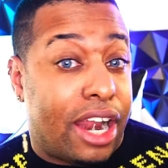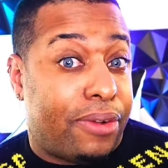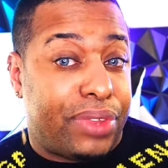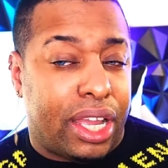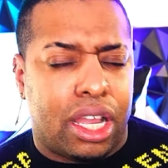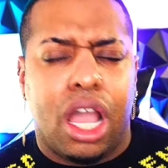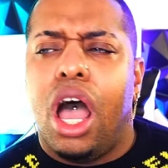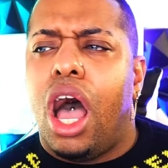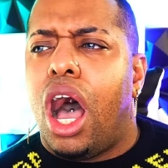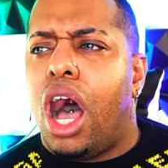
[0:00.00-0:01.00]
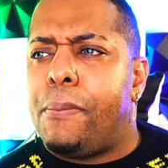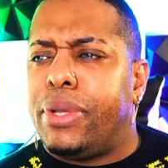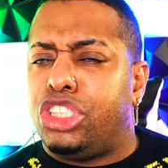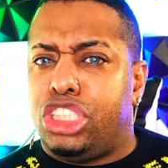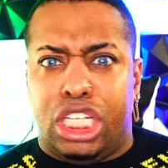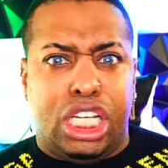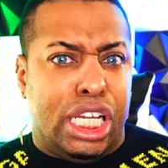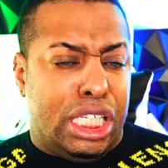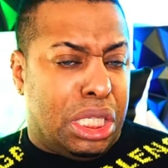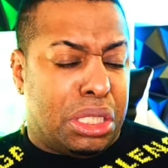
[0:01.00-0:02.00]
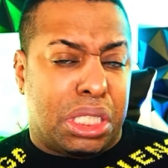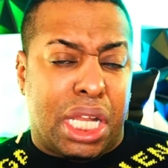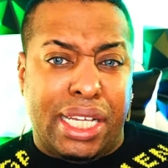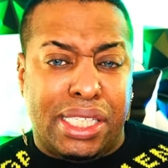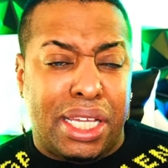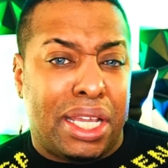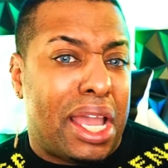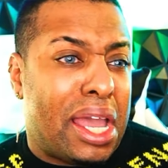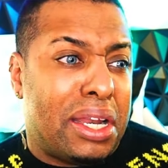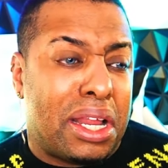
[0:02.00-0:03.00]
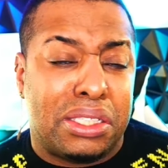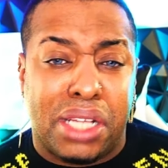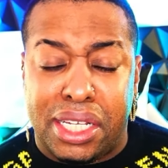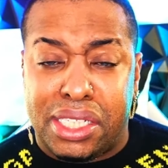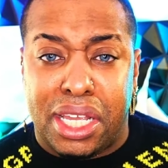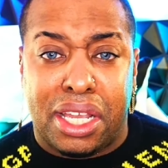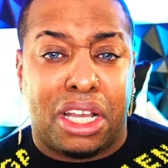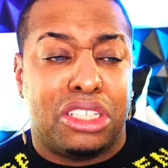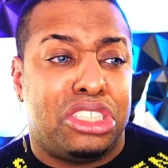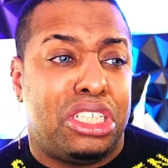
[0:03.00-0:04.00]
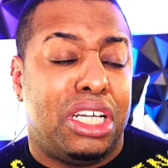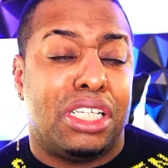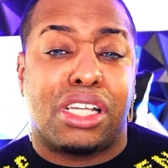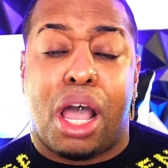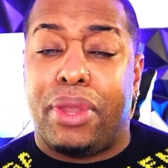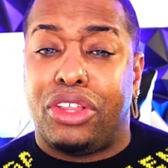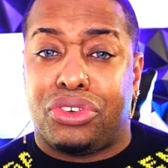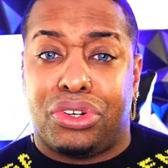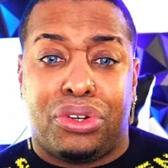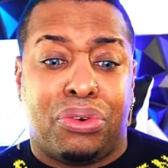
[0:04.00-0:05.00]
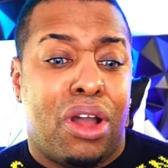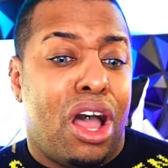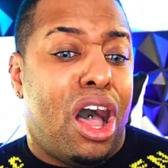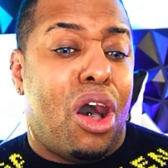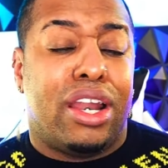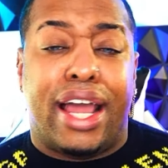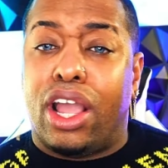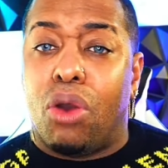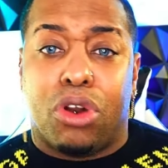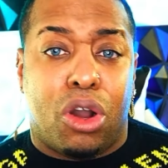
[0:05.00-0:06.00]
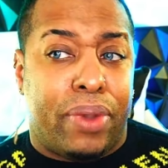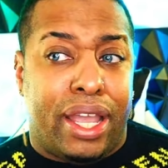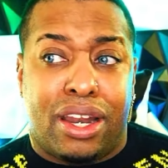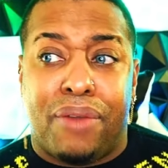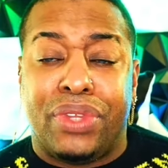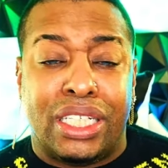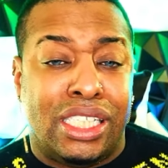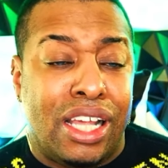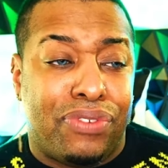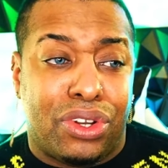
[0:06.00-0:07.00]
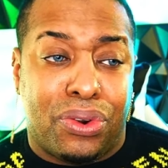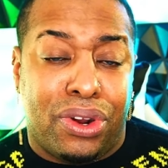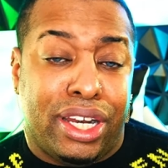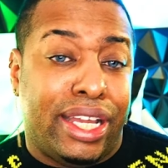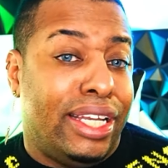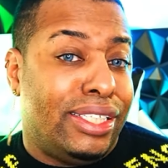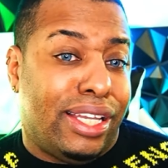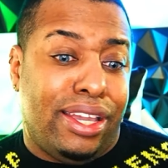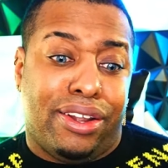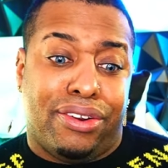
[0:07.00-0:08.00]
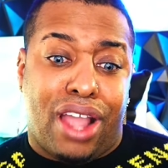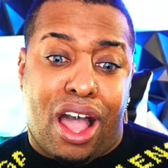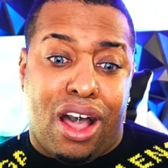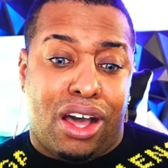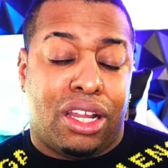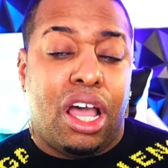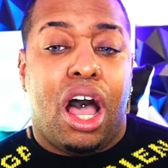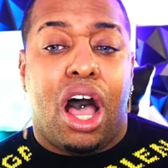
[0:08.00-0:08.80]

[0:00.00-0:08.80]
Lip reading: I don't think. She is slicing and dicing. She is coming through like a whirlwind. The Sith Lord is here, y'all.